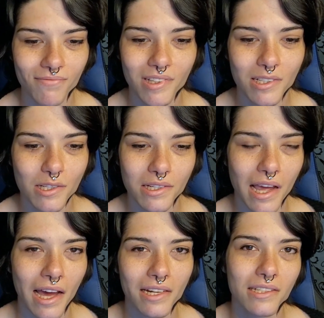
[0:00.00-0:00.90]
it's
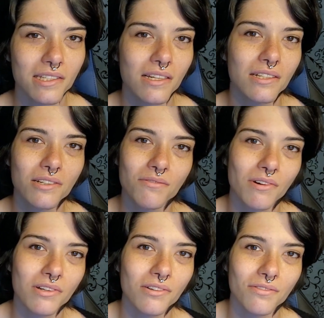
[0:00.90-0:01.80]
added such a
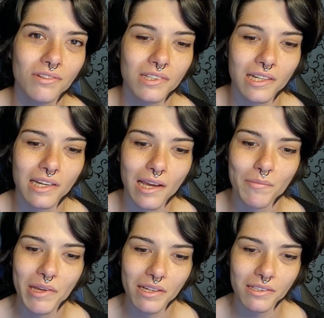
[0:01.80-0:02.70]
wonderful
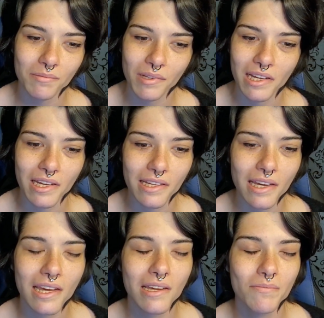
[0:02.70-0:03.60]
dynamic to playing
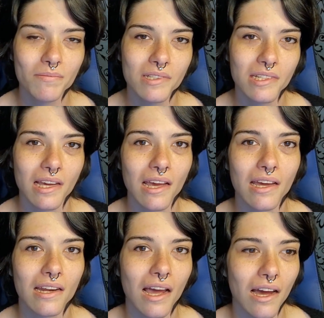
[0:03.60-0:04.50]
games
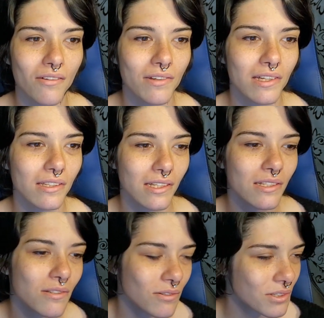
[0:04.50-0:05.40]
and having the
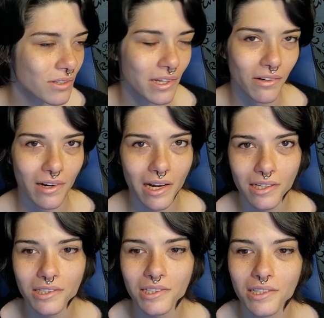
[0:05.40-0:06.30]
social
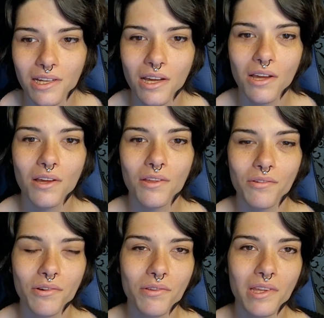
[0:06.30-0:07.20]
interaction
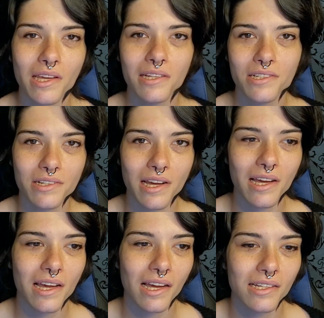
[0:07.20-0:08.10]
through the
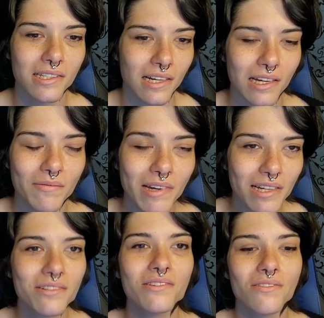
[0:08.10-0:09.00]
internet, as I'm an
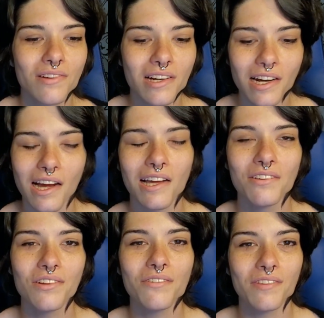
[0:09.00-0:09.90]
introvert. I
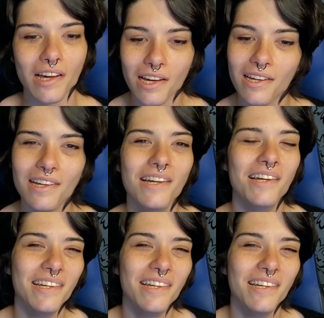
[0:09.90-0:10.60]
love that.